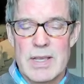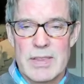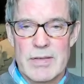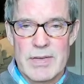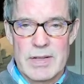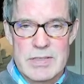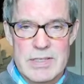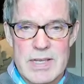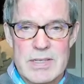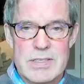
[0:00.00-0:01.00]
and the felt
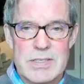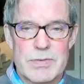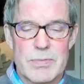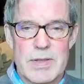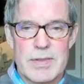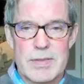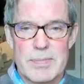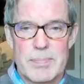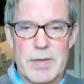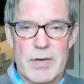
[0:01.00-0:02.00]
sense with
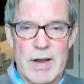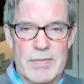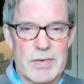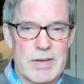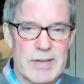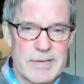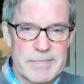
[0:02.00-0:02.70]
Peter Afford.